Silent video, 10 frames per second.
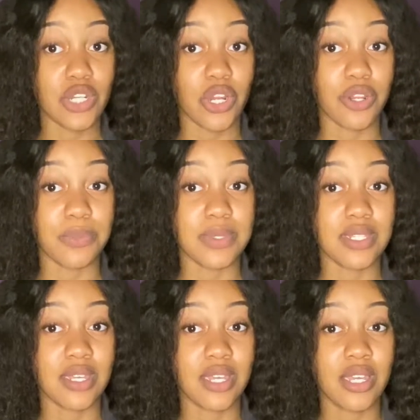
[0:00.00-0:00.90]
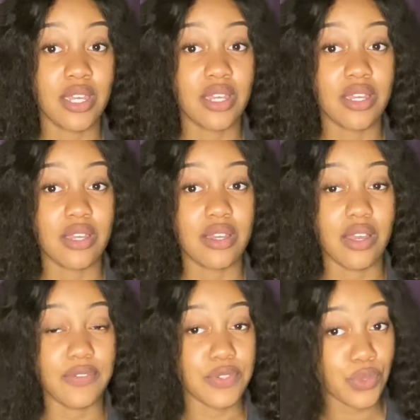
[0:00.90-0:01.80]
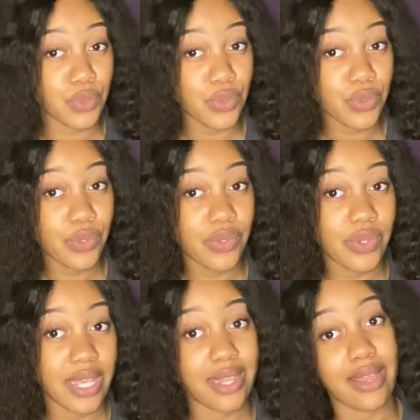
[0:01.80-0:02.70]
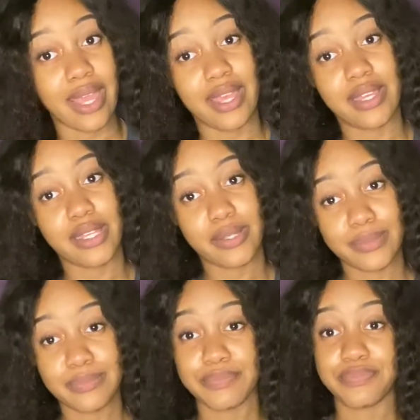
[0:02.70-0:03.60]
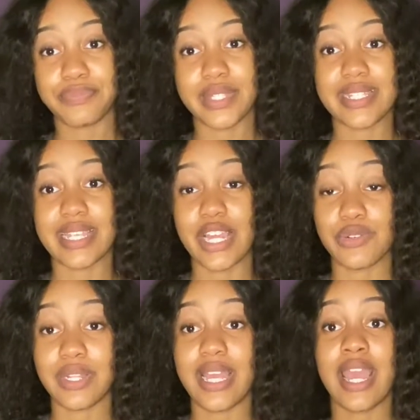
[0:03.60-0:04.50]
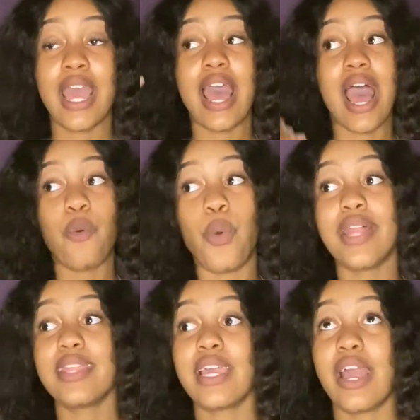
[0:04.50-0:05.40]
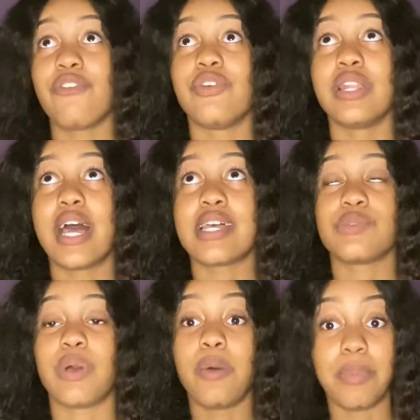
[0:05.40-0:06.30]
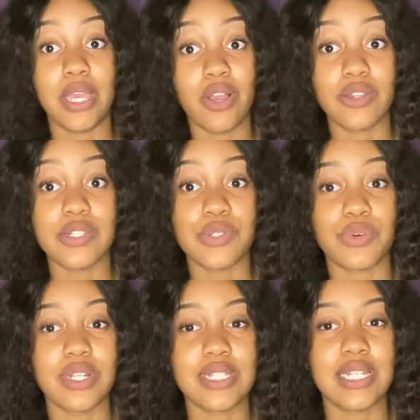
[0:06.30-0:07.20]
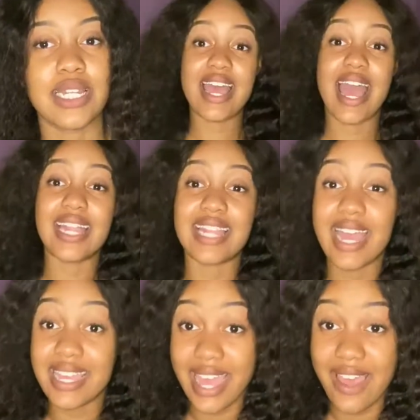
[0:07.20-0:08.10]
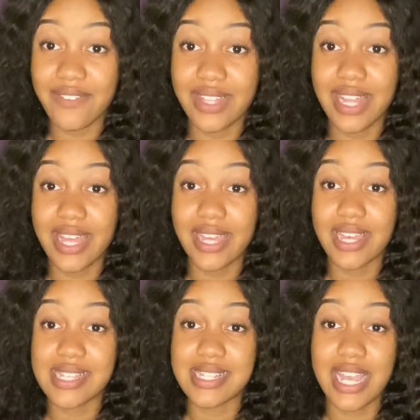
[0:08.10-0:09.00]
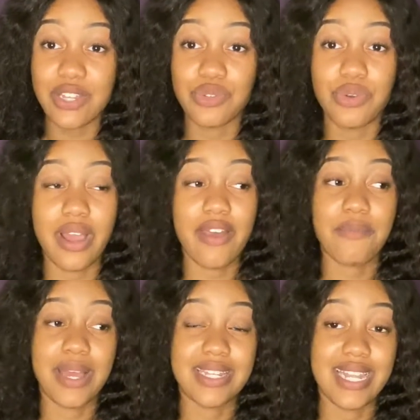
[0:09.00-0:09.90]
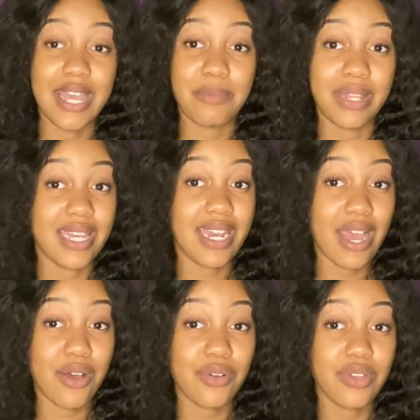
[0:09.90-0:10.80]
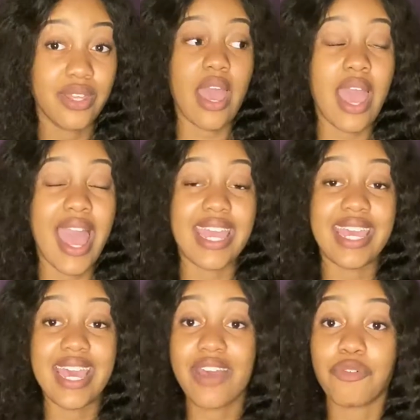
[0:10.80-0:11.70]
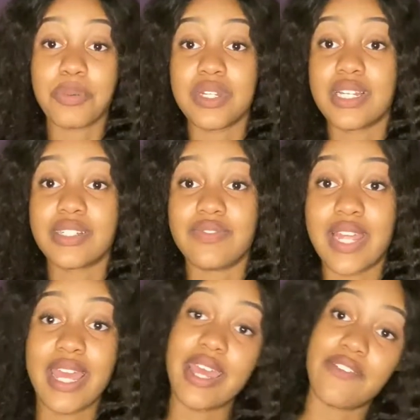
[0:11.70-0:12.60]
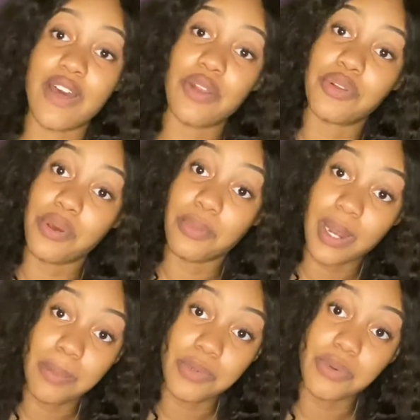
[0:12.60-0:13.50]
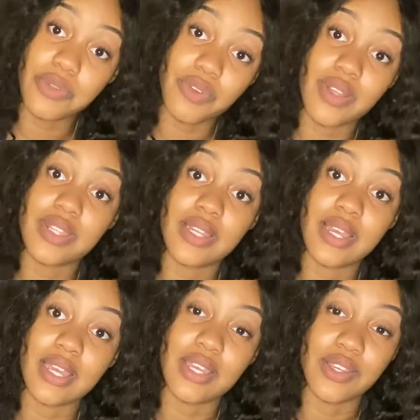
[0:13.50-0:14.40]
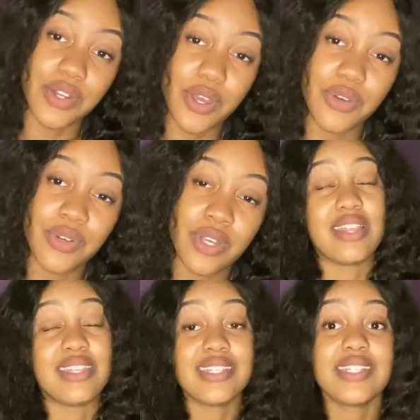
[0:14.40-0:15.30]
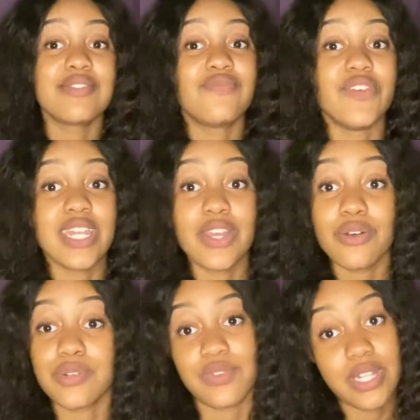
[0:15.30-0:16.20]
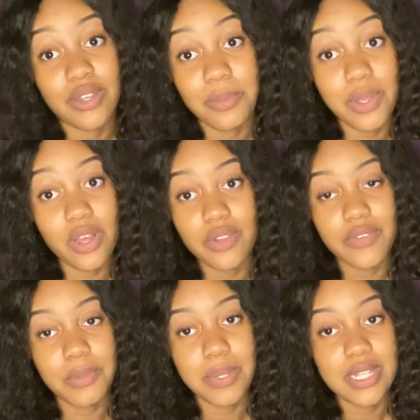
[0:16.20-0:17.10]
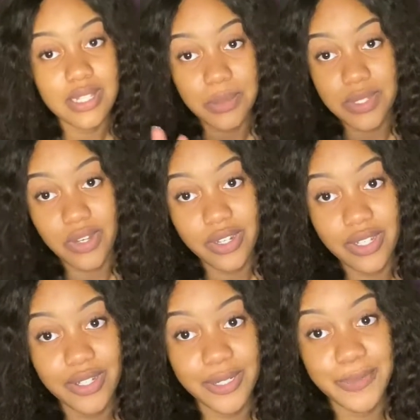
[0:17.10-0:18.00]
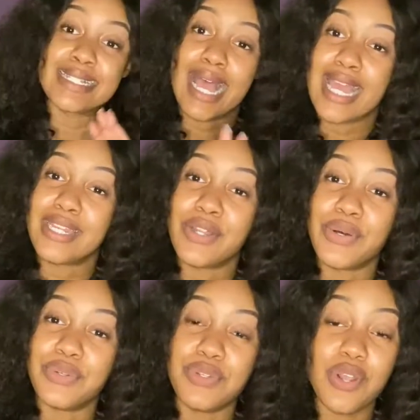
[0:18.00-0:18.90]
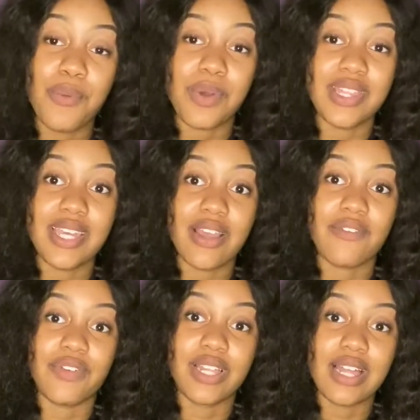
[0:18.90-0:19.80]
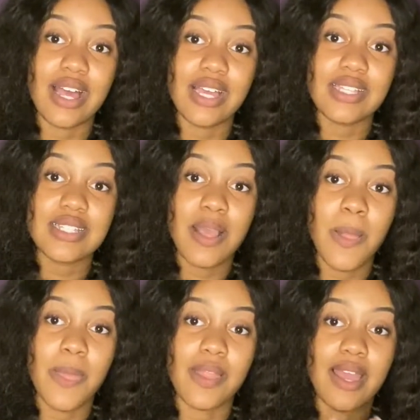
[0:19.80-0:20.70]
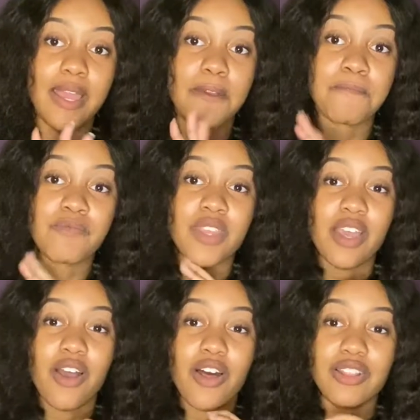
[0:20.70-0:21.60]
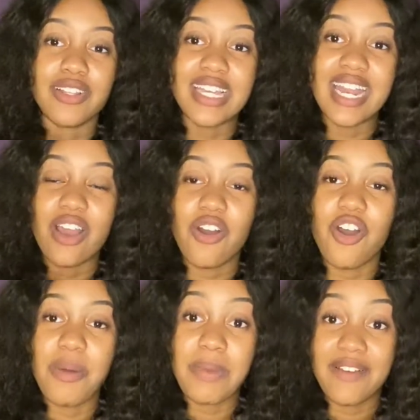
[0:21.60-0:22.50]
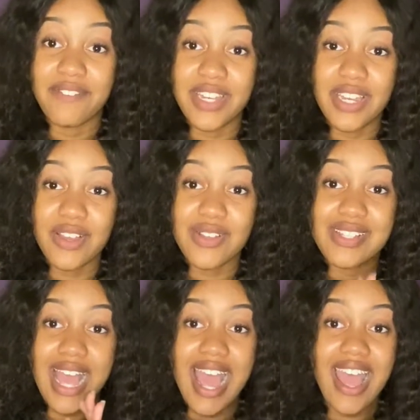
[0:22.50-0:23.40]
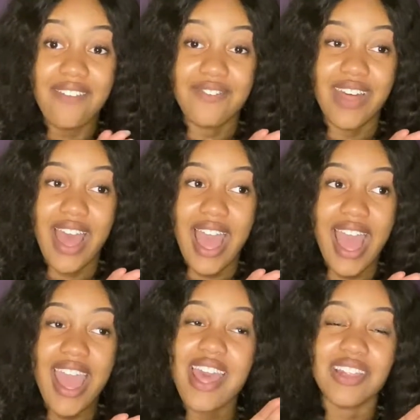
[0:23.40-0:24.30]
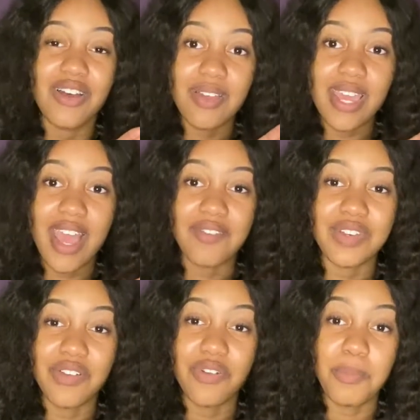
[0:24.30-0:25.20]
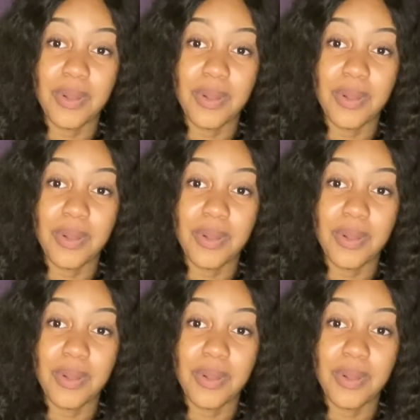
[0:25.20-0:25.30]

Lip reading: terms of school and scheduling. One thing I realized while being on this quarantine, I like having a schedule or having my day planned out. I can't have a productive day if I don't know what I'm doing throughout the day, This video is really gonna be all over the place. I'm sorry, y'all. Side note, one thing I realized, looking at all my videos, I low-key have different